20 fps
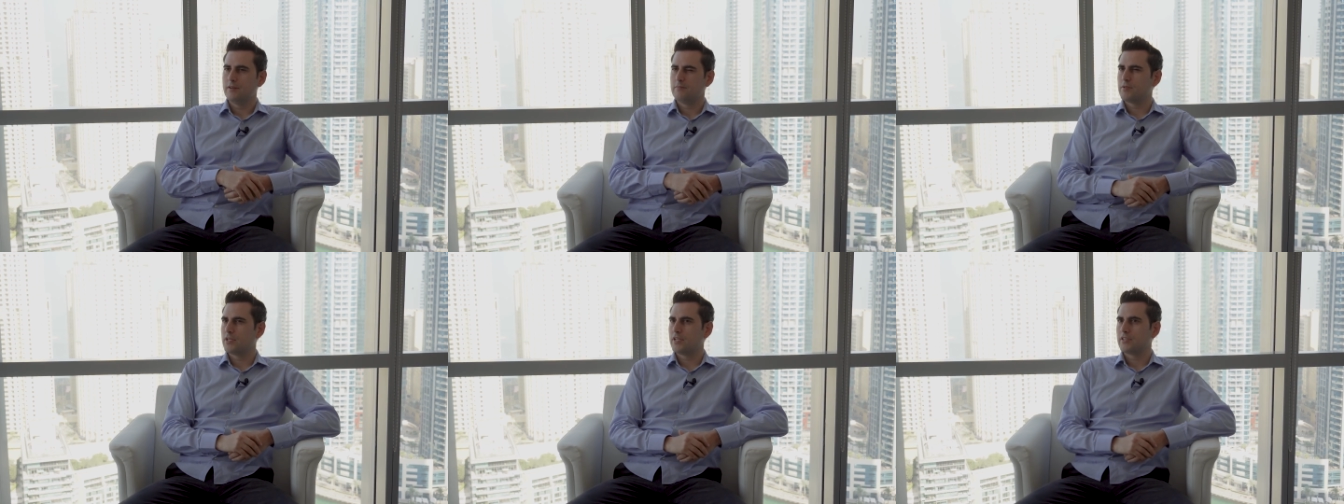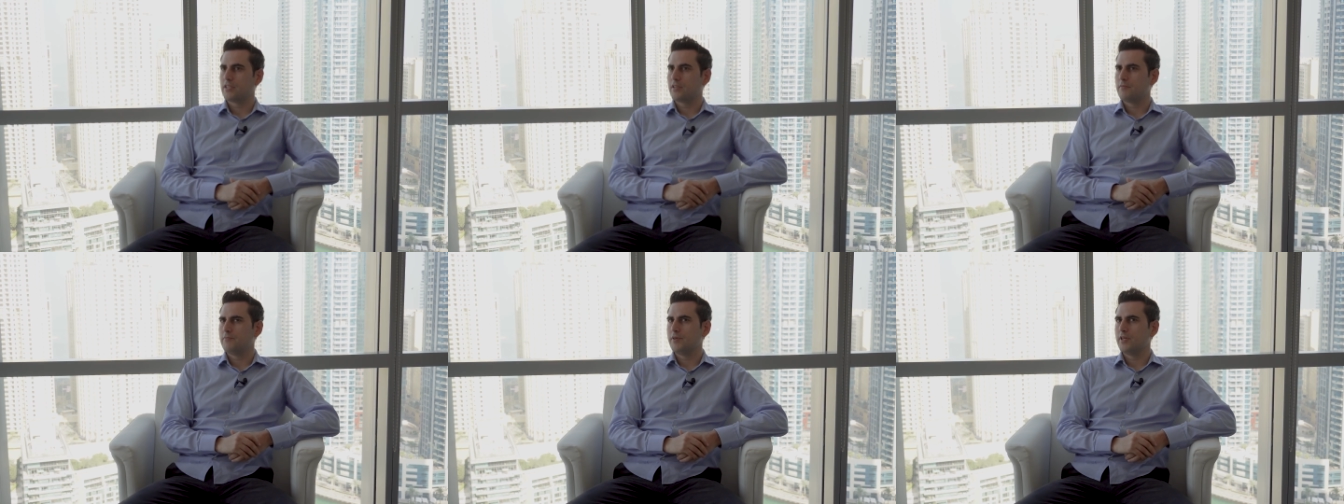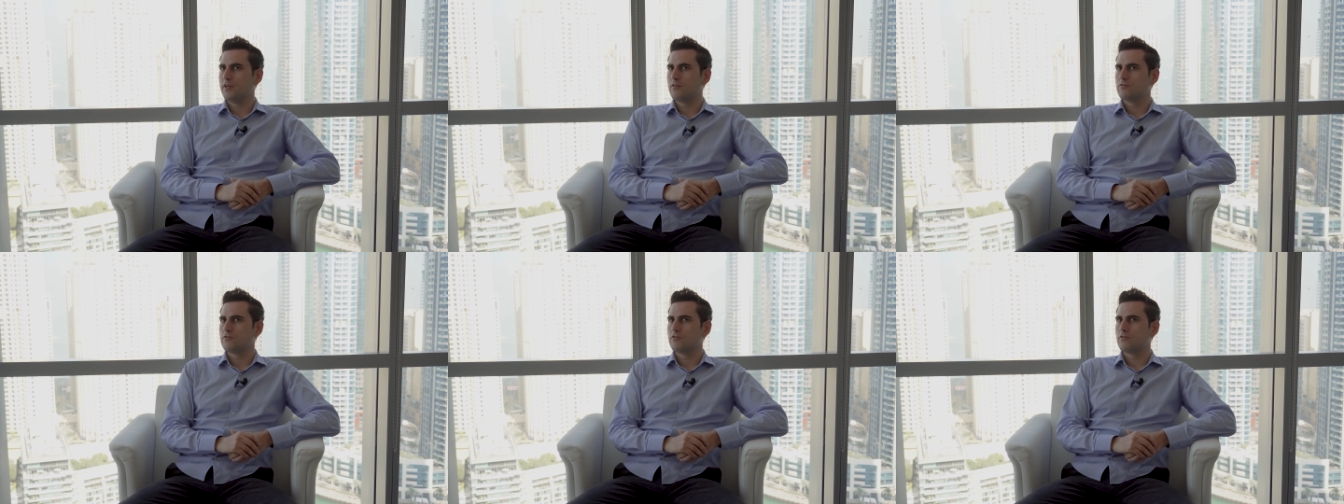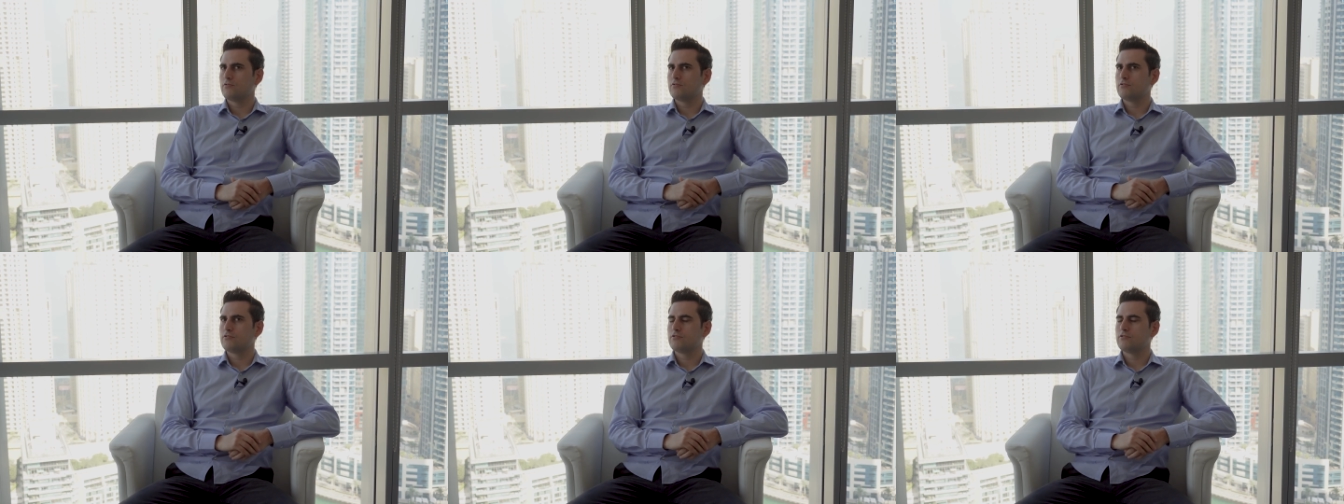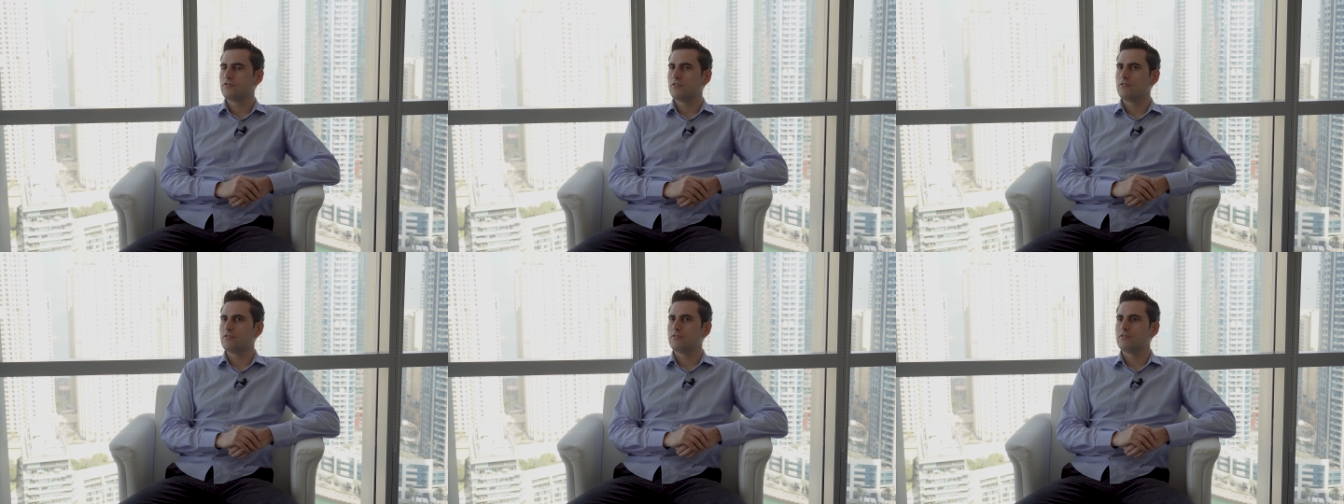but it can be also
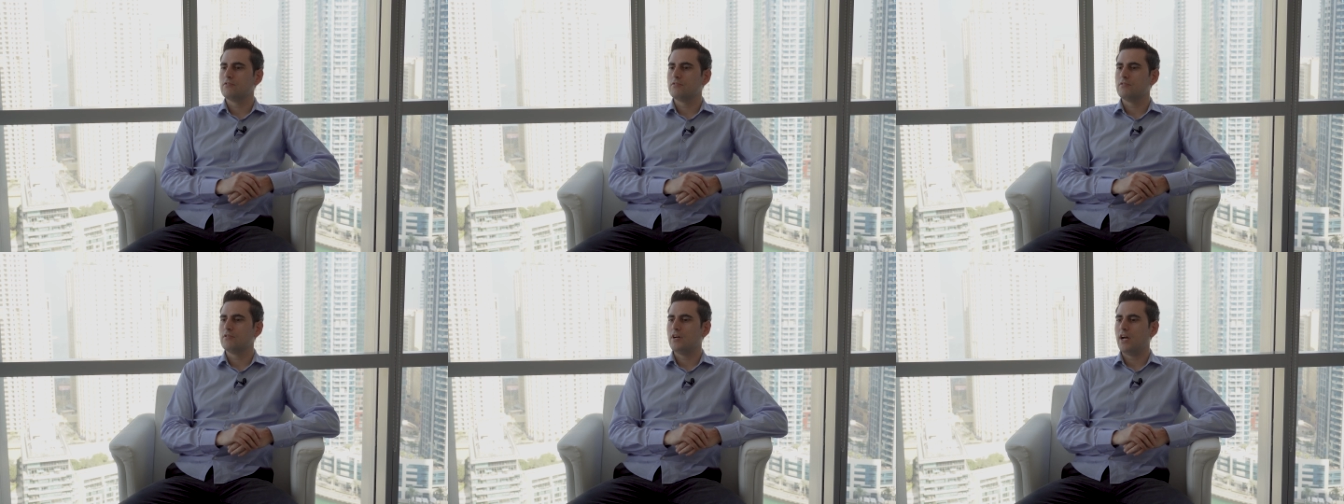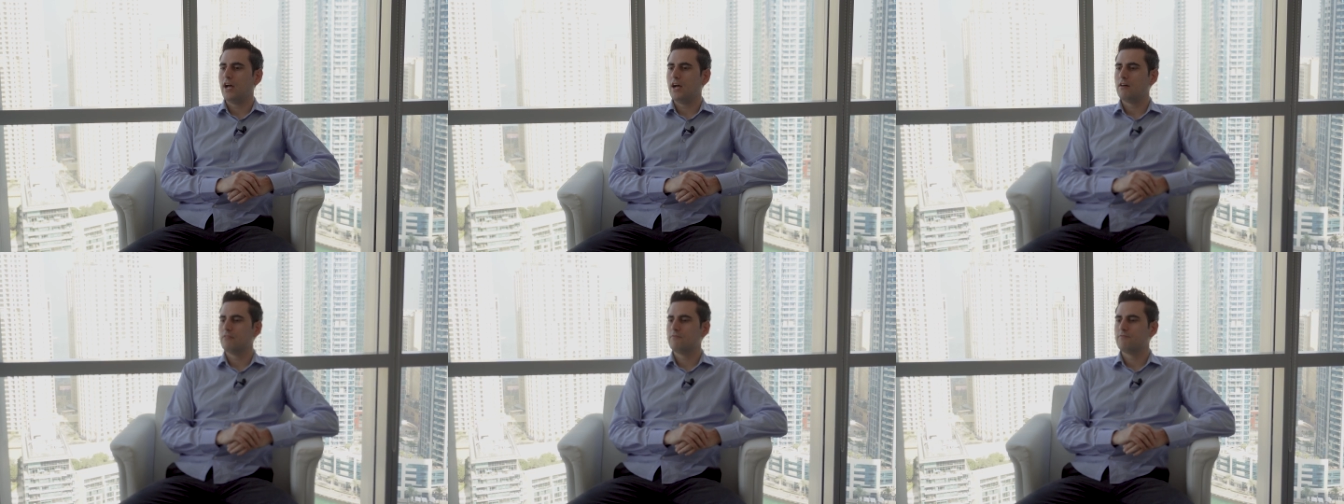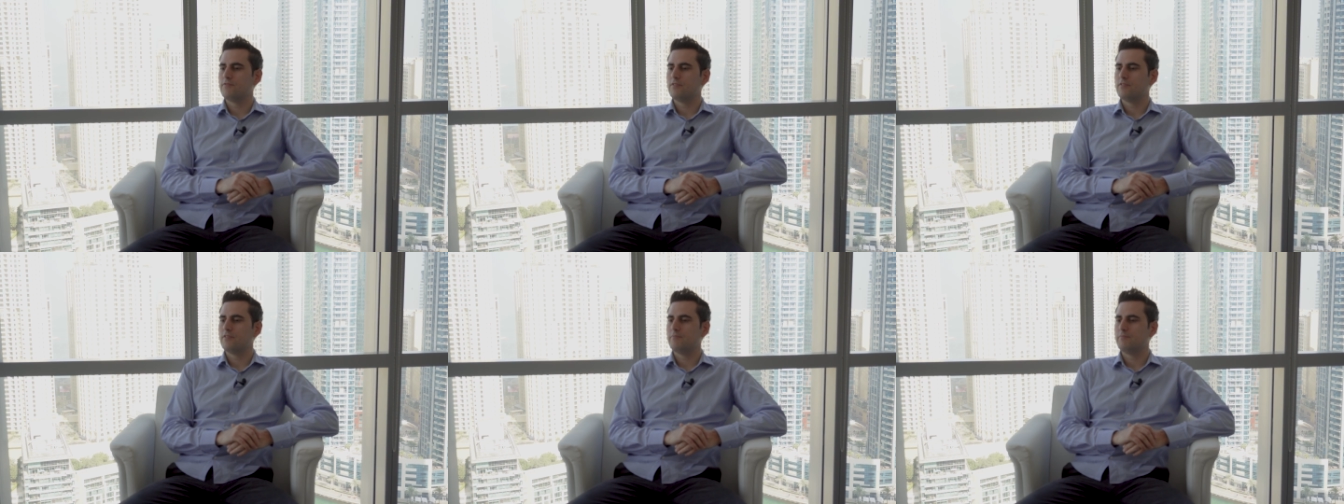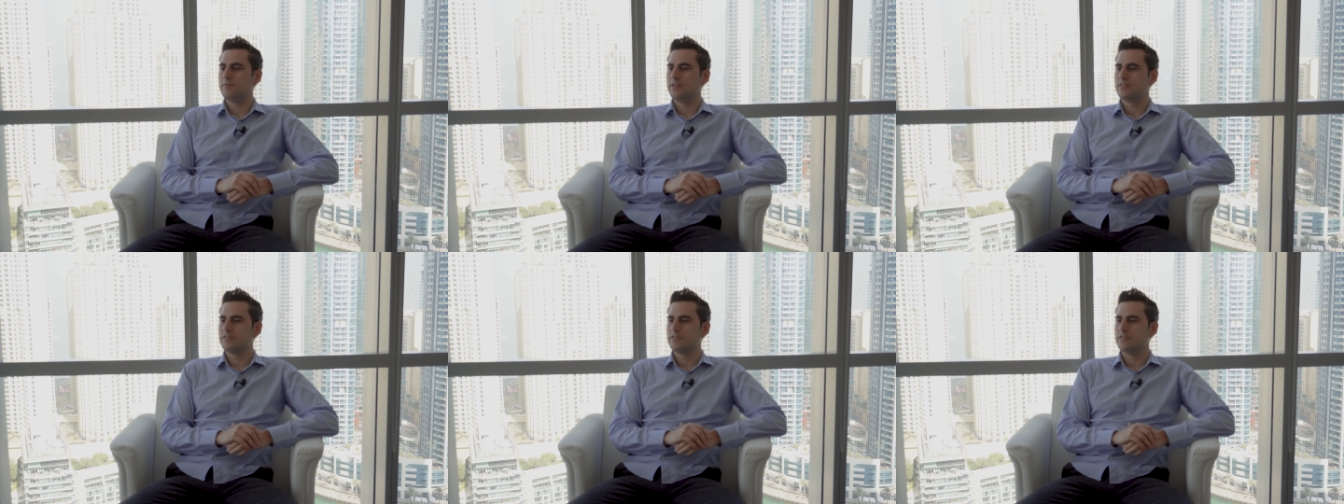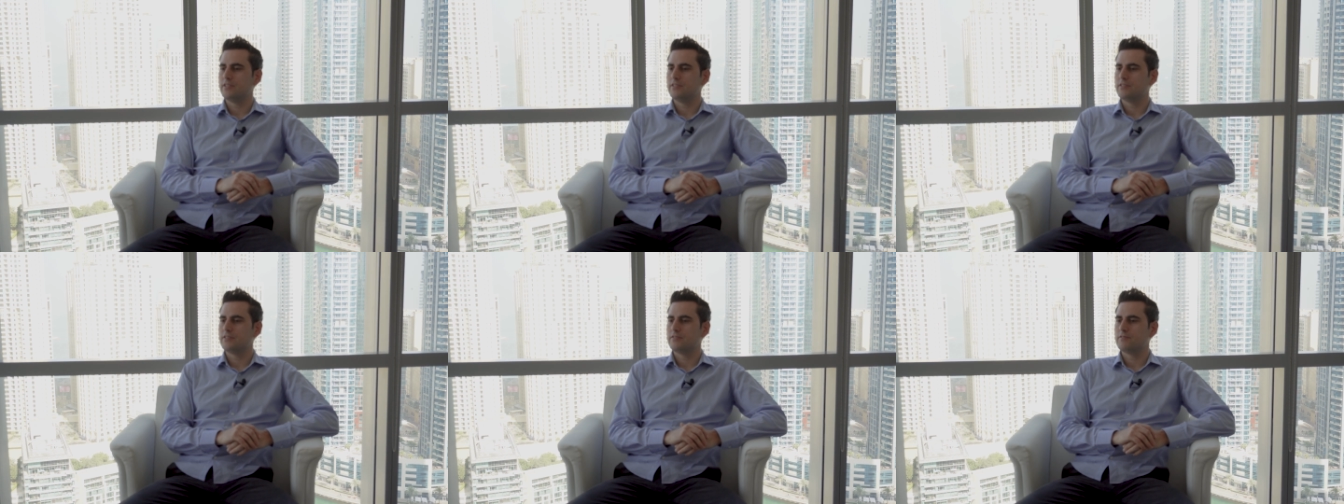so helpful in
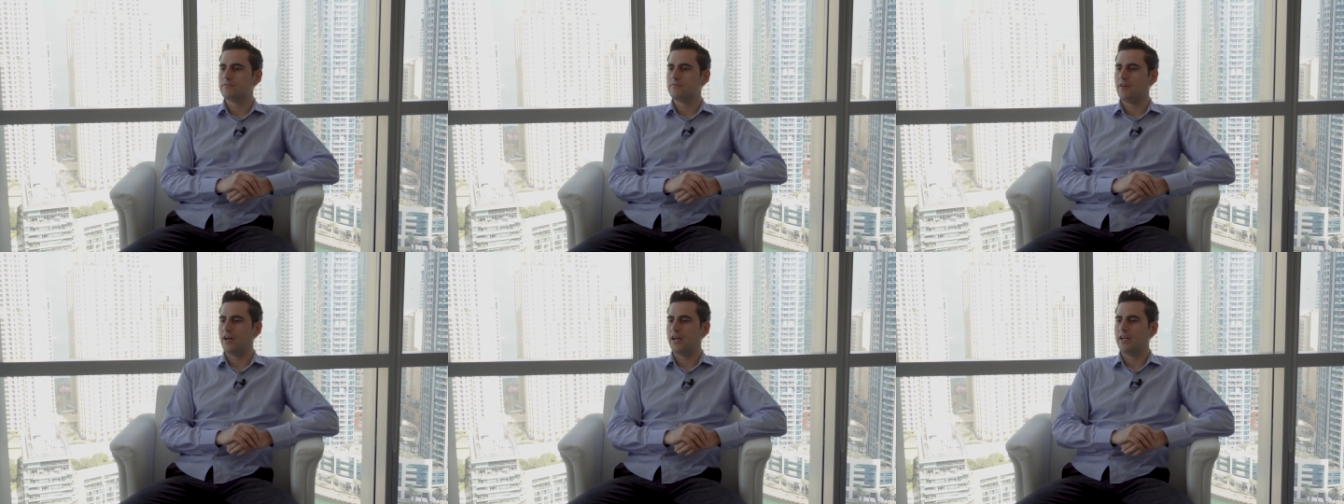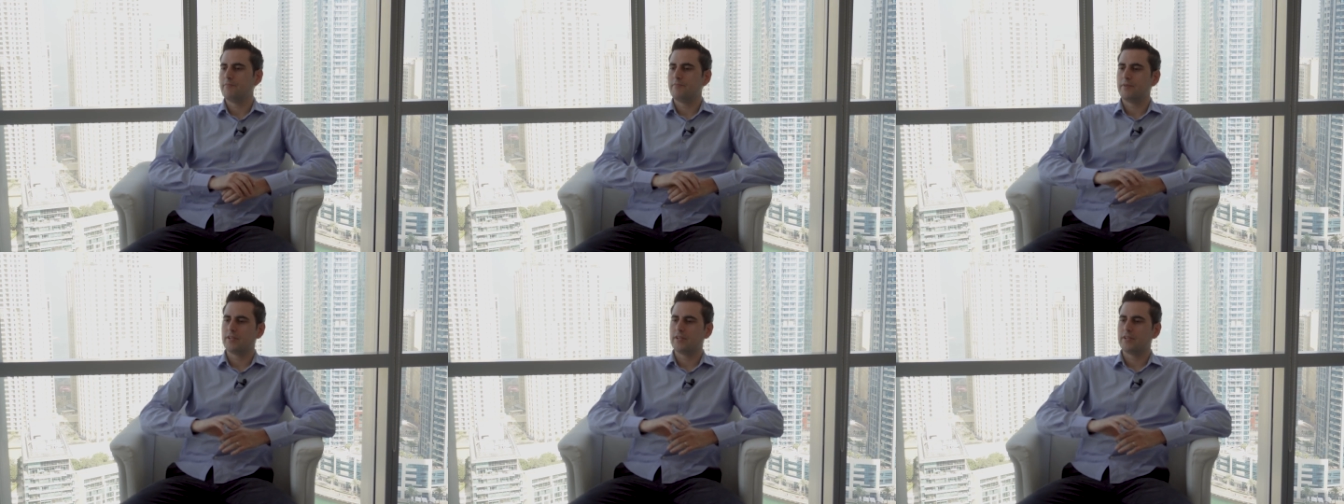business, right?